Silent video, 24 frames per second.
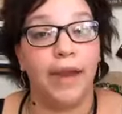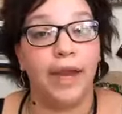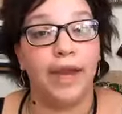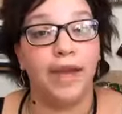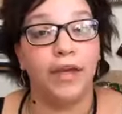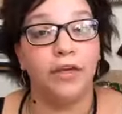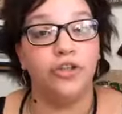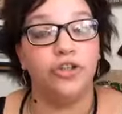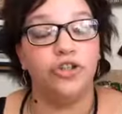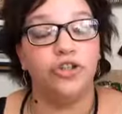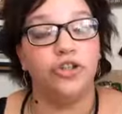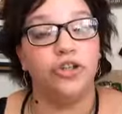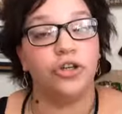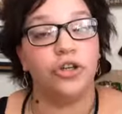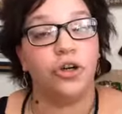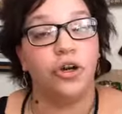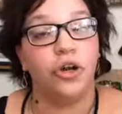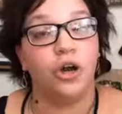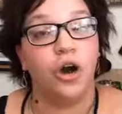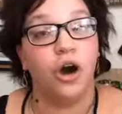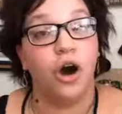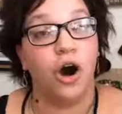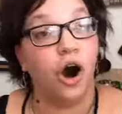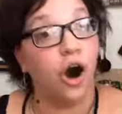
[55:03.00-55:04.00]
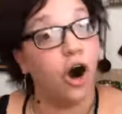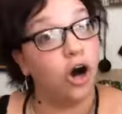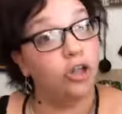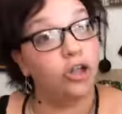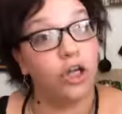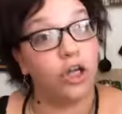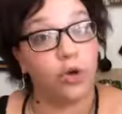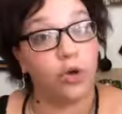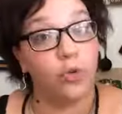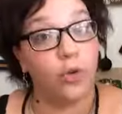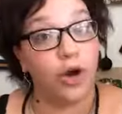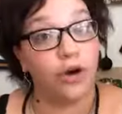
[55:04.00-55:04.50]
page all
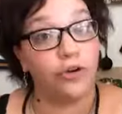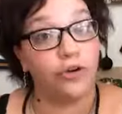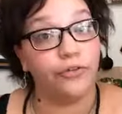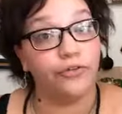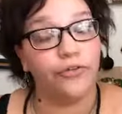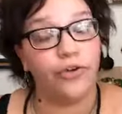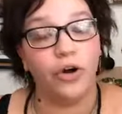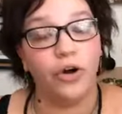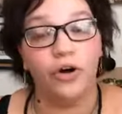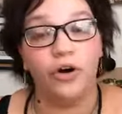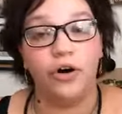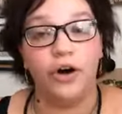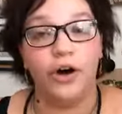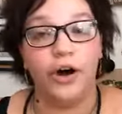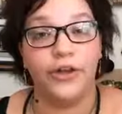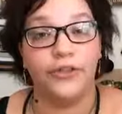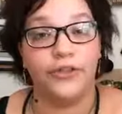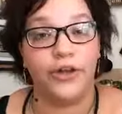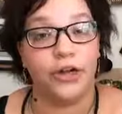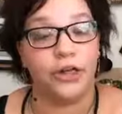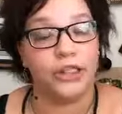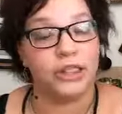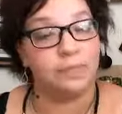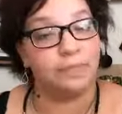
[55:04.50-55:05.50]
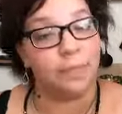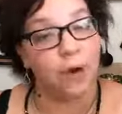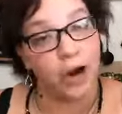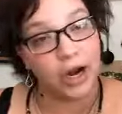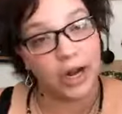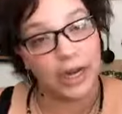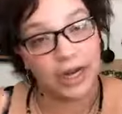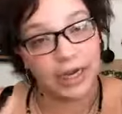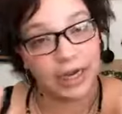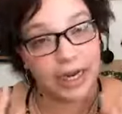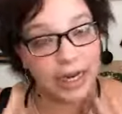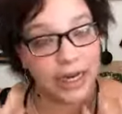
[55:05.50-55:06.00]
look wonderful. They're
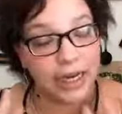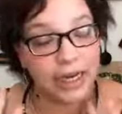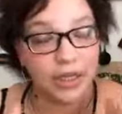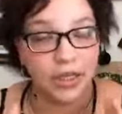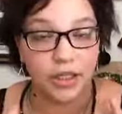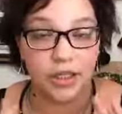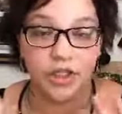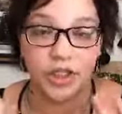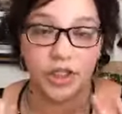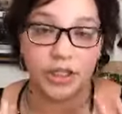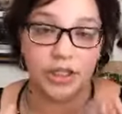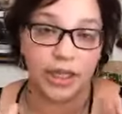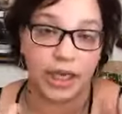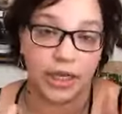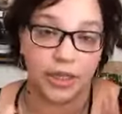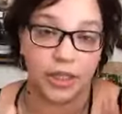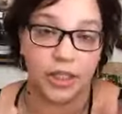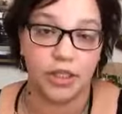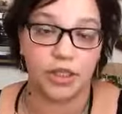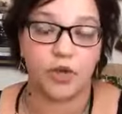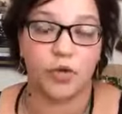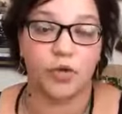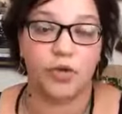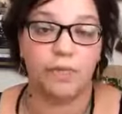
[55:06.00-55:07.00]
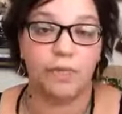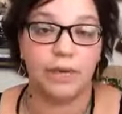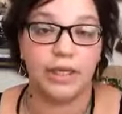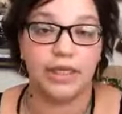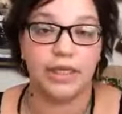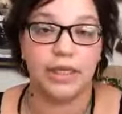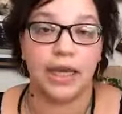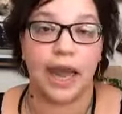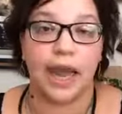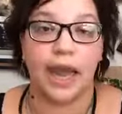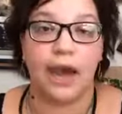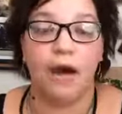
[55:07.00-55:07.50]
sparkly, just like this group
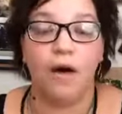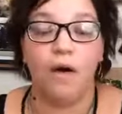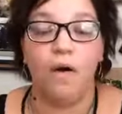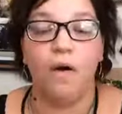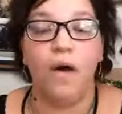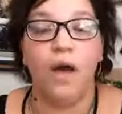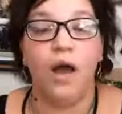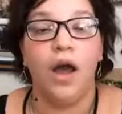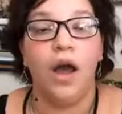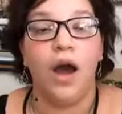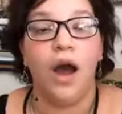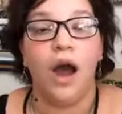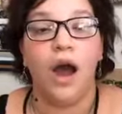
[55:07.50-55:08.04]
is now.